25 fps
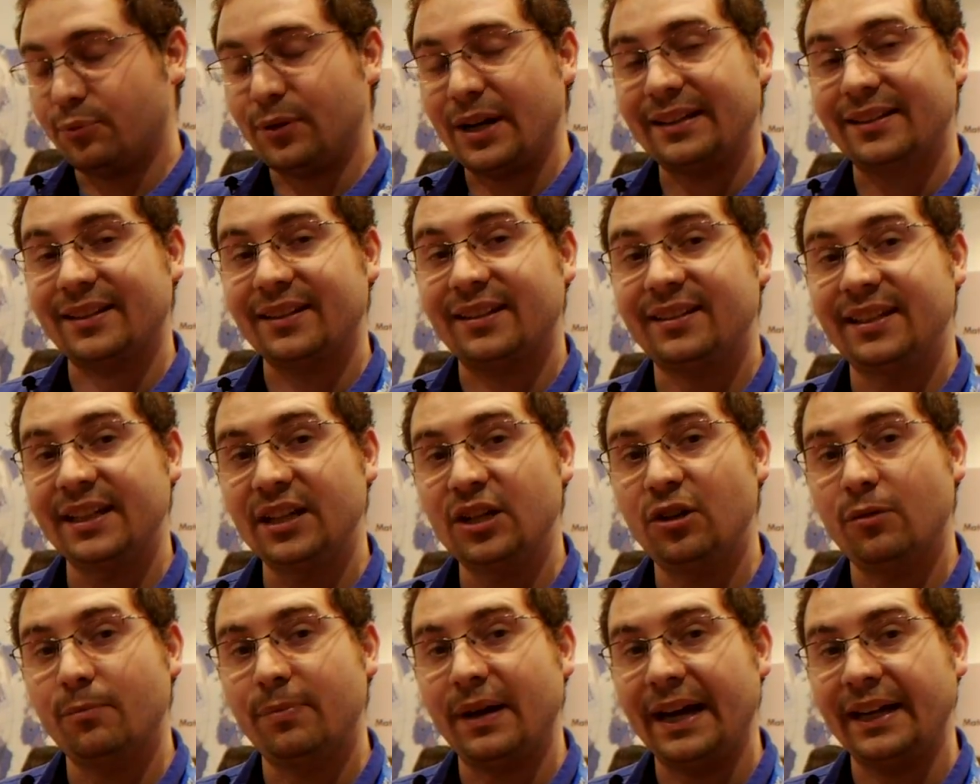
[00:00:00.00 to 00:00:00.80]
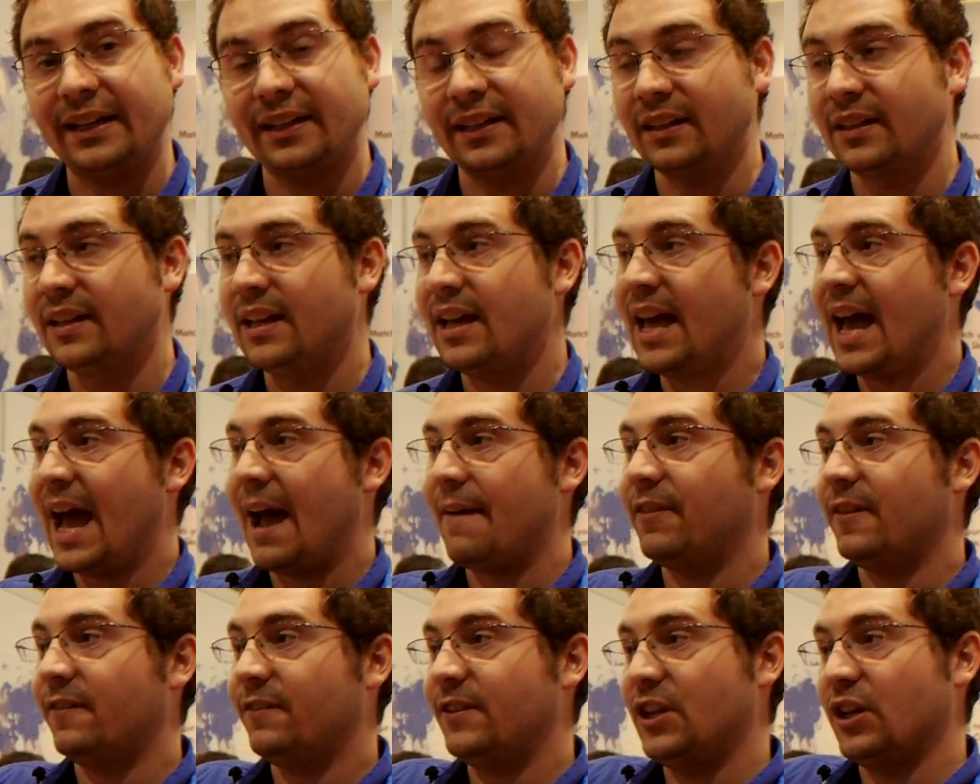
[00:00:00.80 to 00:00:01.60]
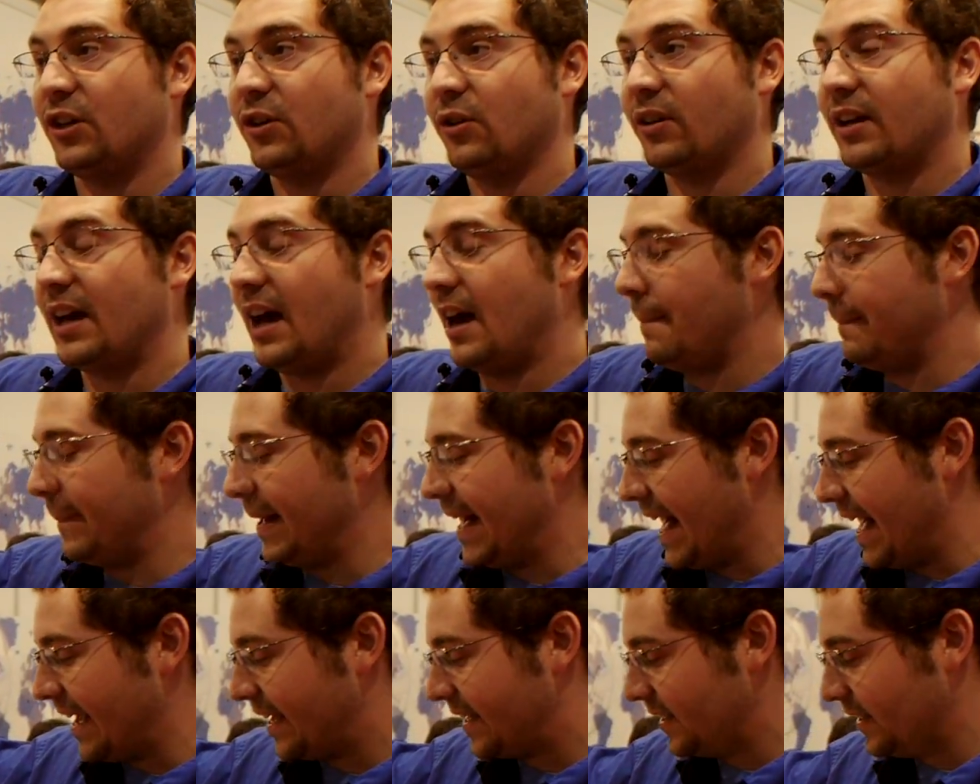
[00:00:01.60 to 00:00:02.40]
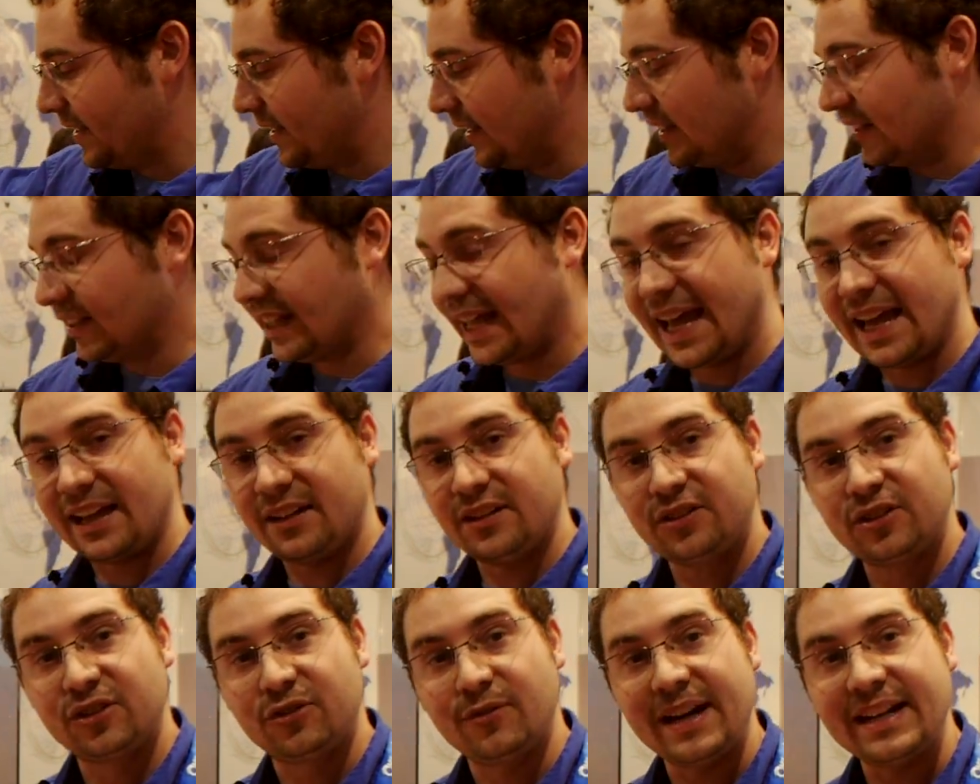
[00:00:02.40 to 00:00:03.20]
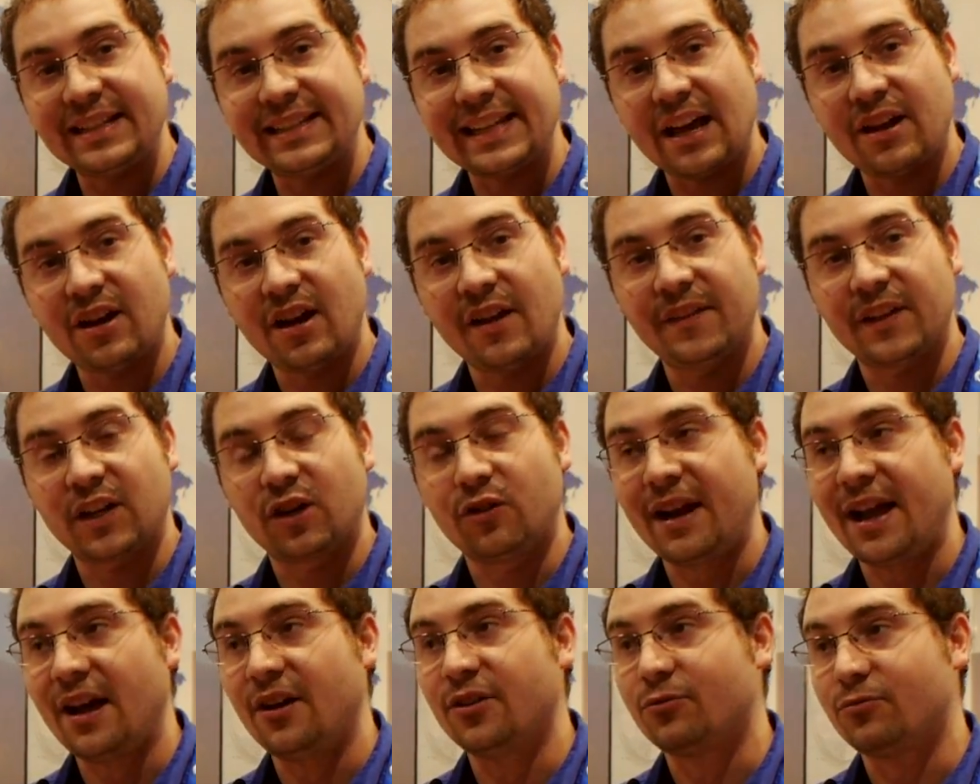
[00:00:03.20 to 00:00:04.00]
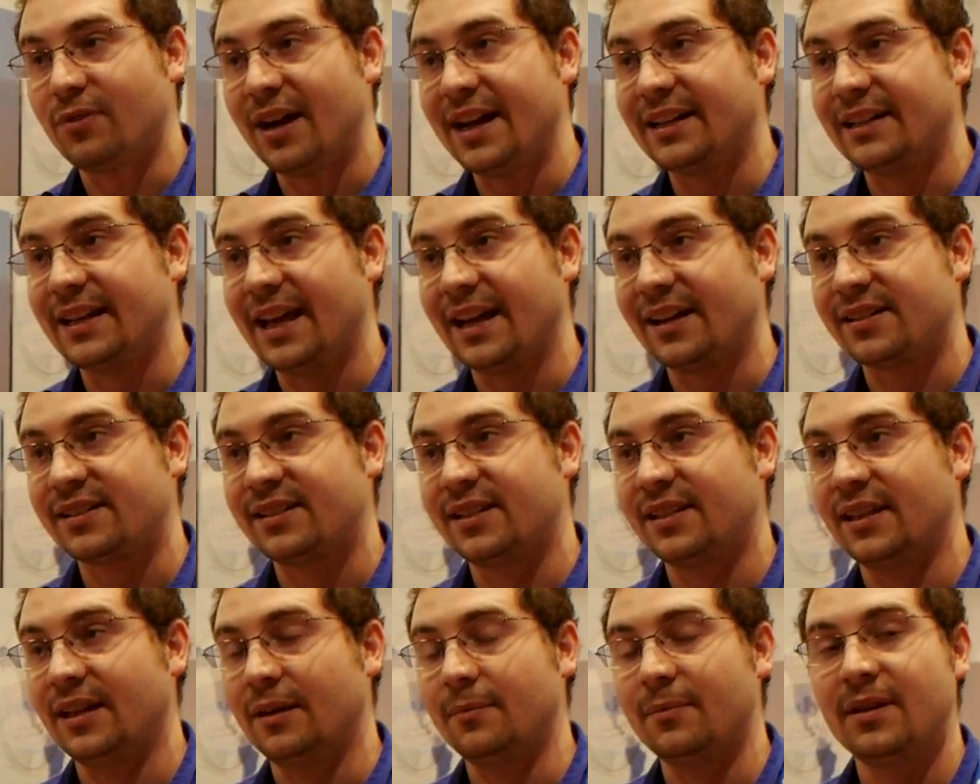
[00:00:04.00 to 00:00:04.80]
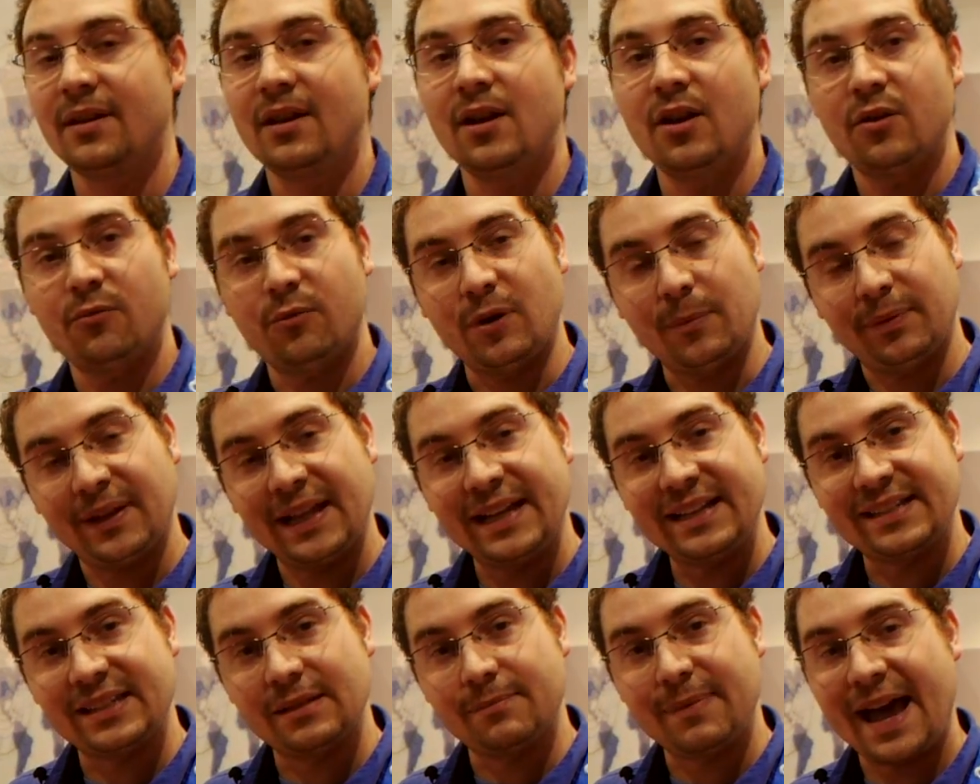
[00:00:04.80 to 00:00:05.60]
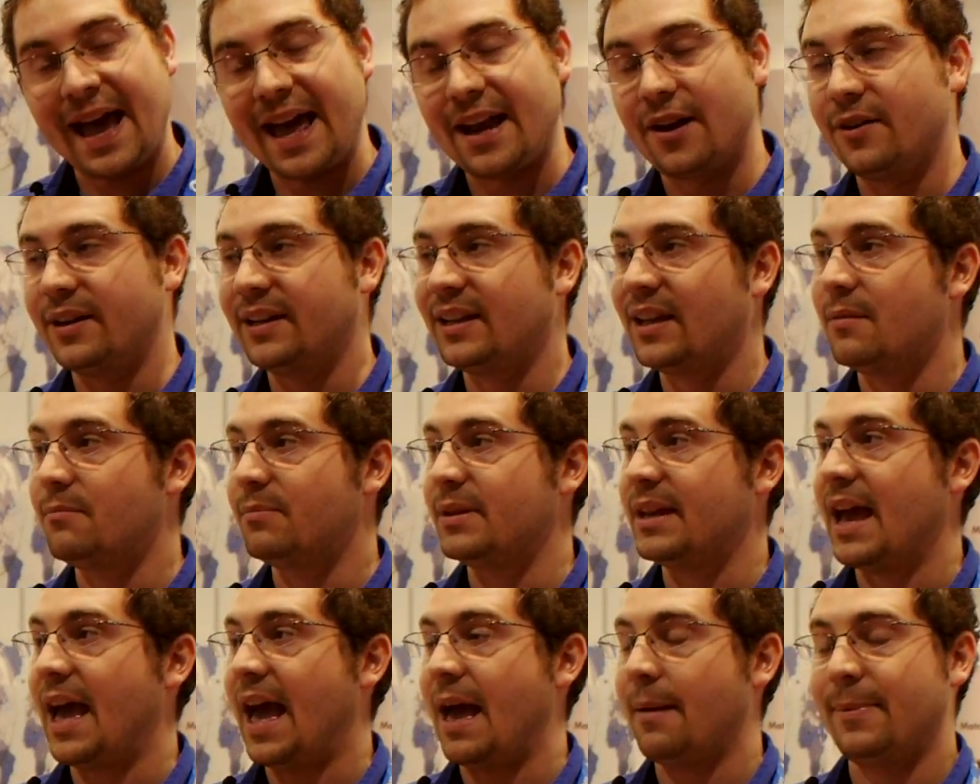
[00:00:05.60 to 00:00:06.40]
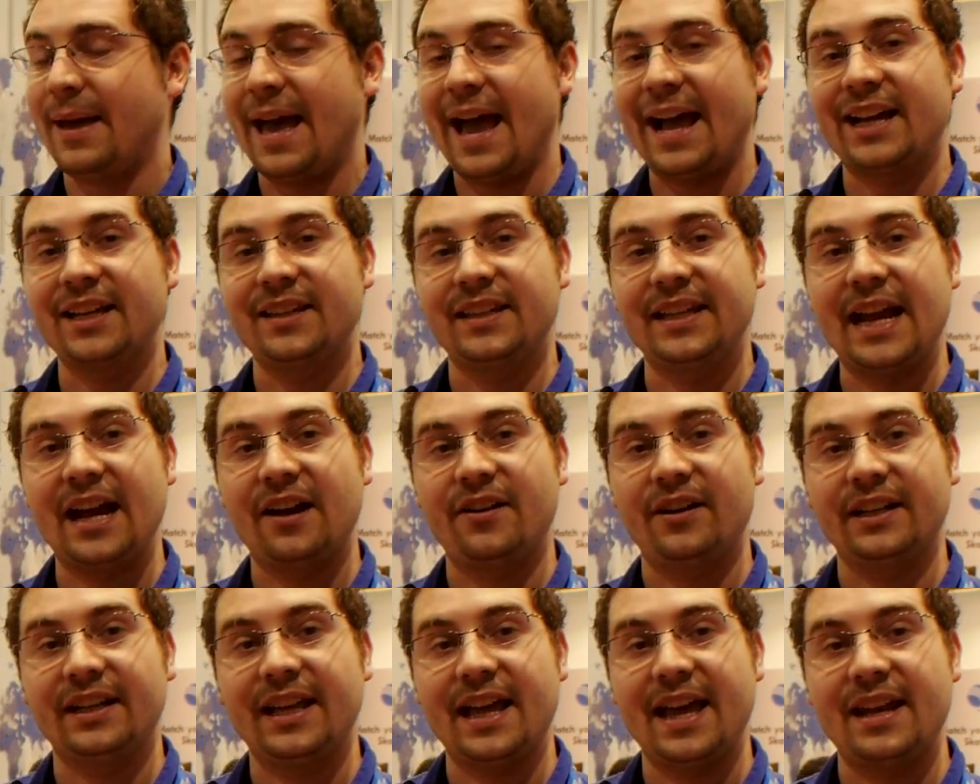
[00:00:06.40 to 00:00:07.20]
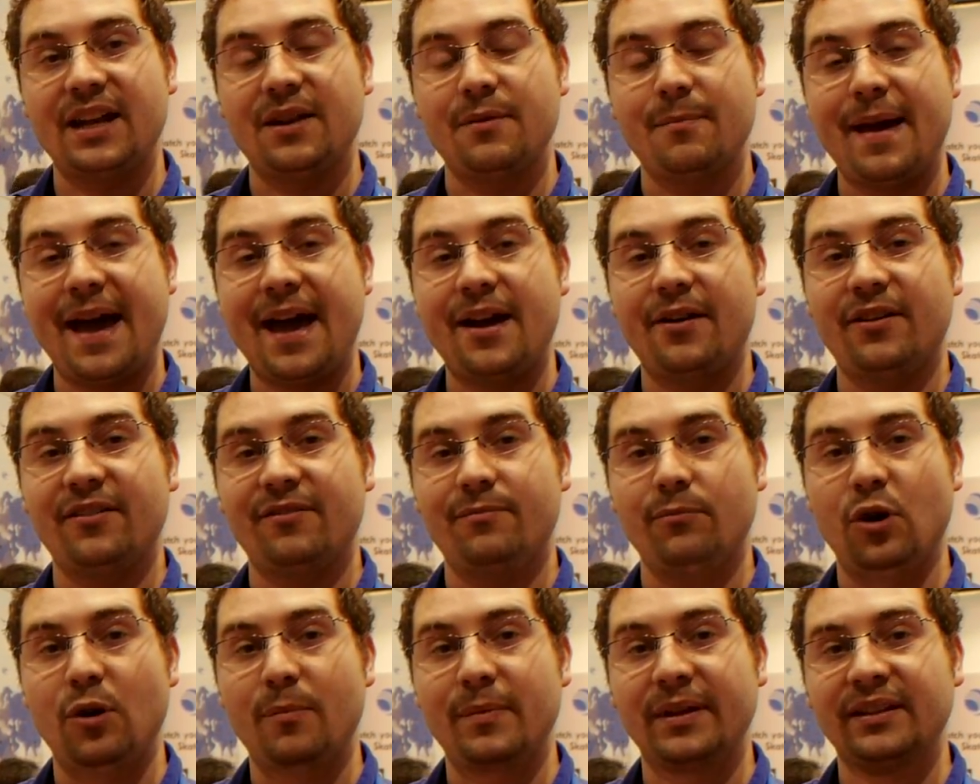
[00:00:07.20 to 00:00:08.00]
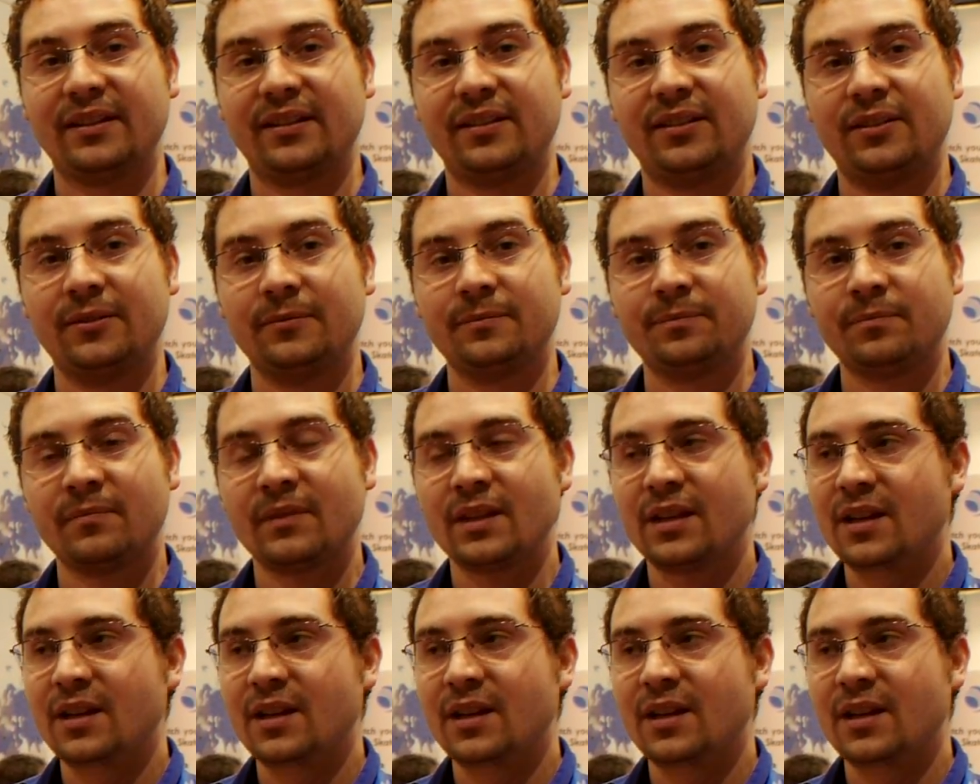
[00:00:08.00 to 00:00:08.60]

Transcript: can press a single button, have the vehicle come back, land straight down on the ground right next to them, replace the battery, and be back in the air again in a matter of moments.